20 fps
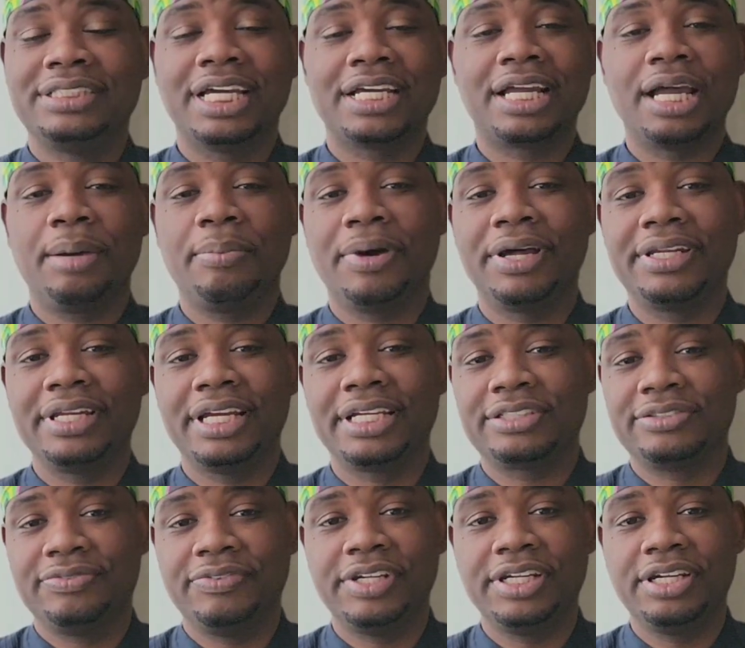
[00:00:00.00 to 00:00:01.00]
check out my
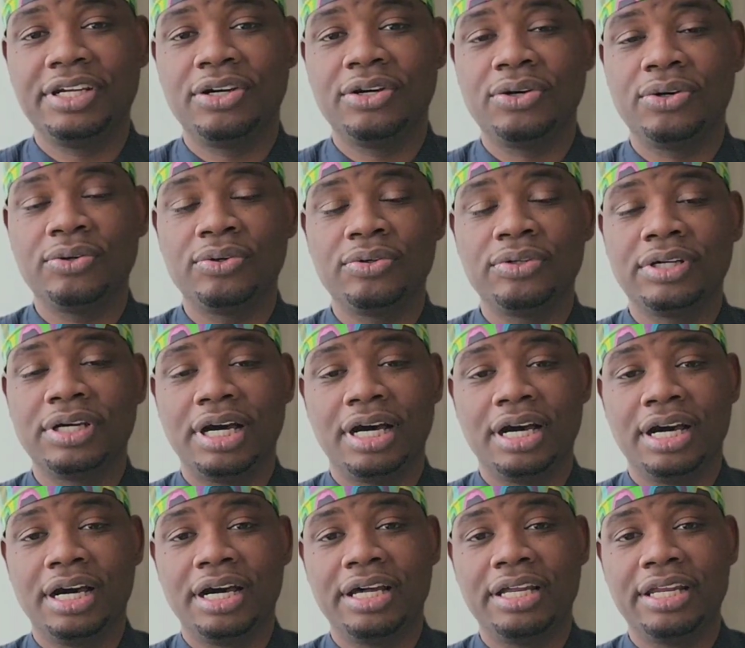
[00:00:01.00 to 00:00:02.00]
next video.
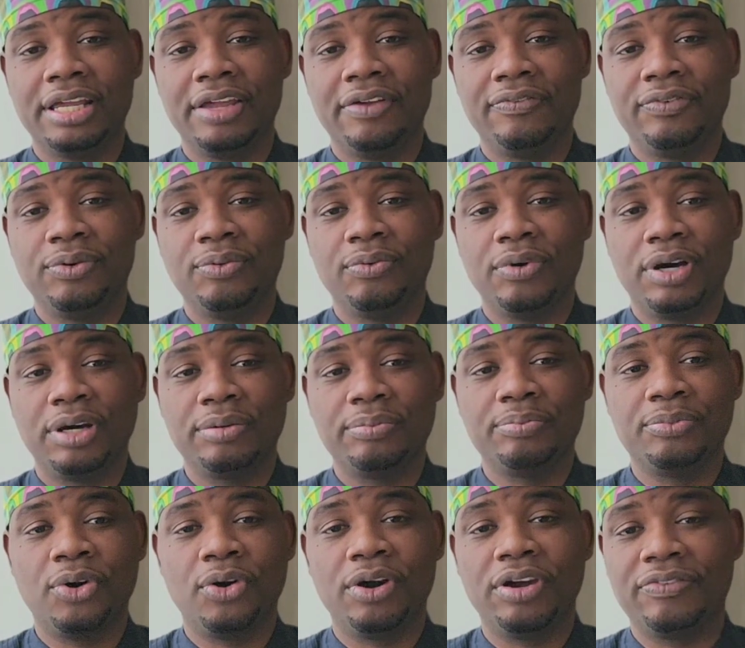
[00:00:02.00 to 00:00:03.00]
If you
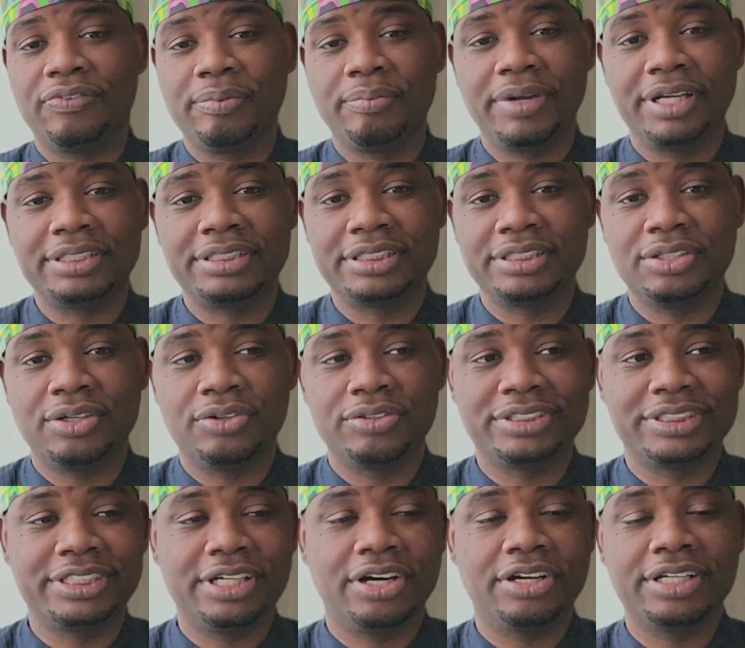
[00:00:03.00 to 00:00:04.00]
want more information
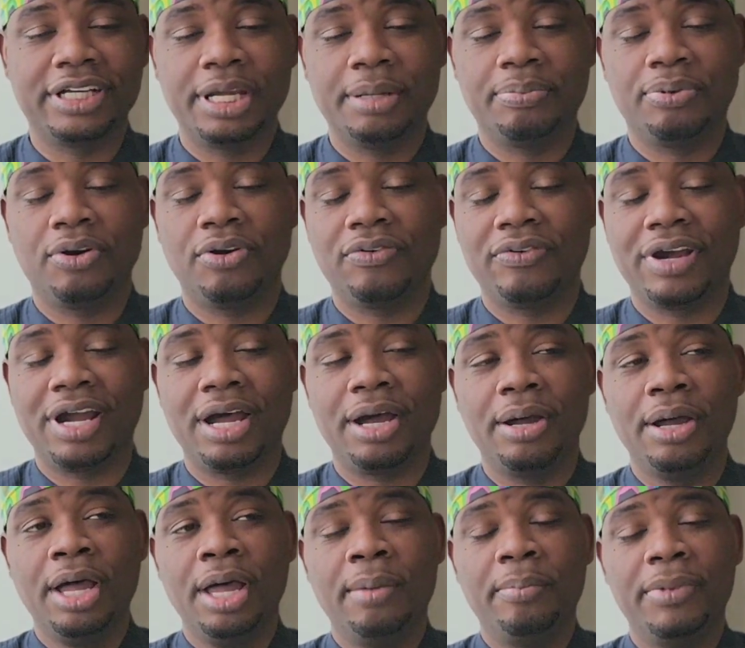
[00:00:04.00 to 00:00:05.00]
on CRNA
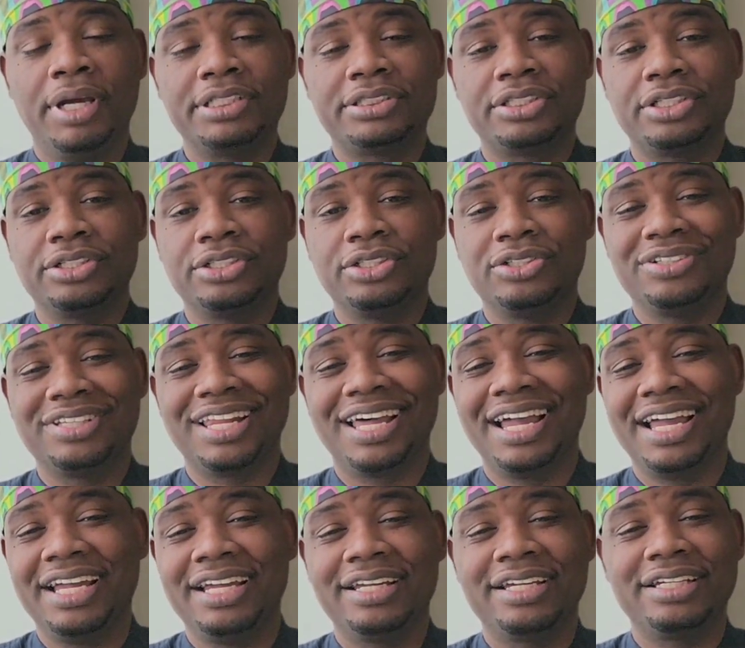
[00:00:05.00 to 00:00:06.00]
program, make sure you
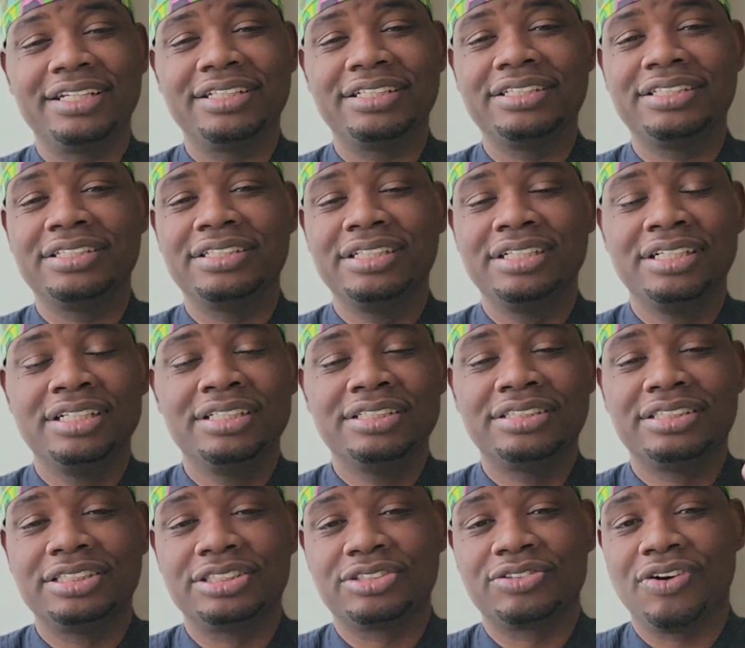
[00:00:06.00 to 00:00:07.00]
like,
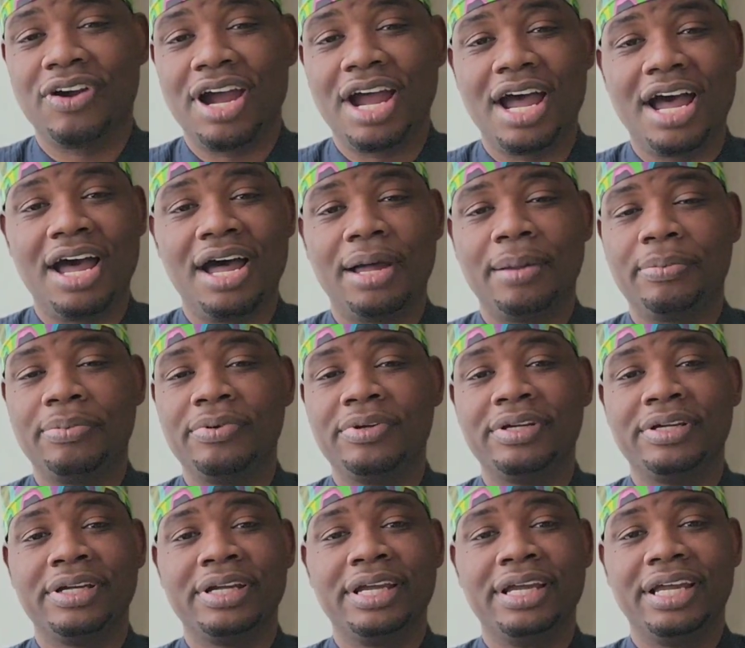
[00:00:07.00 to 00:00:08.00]
subscribe,
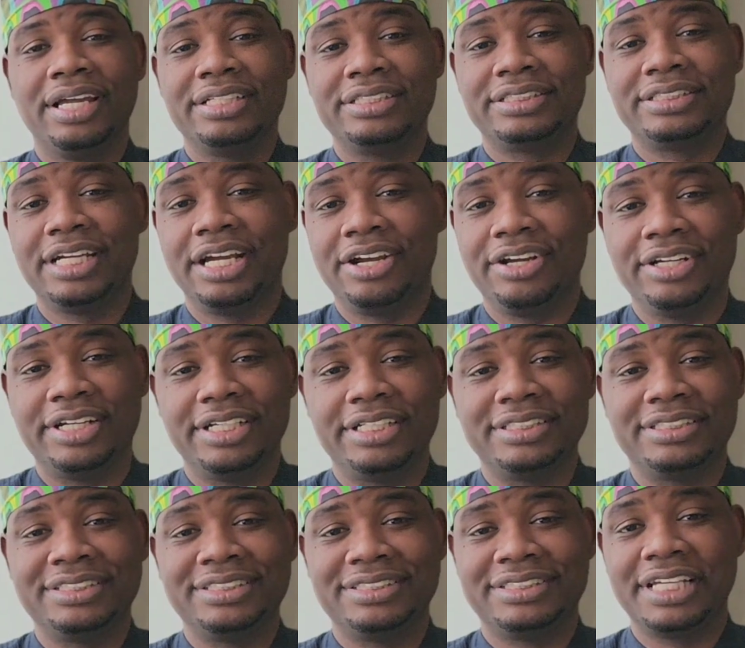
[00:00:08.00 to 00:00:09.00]
and share
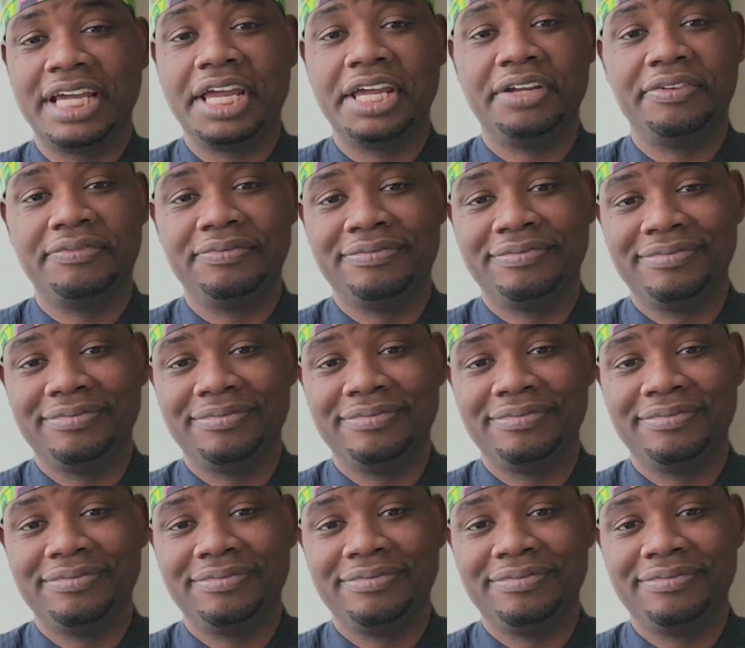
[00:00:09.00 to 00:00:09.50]
this. If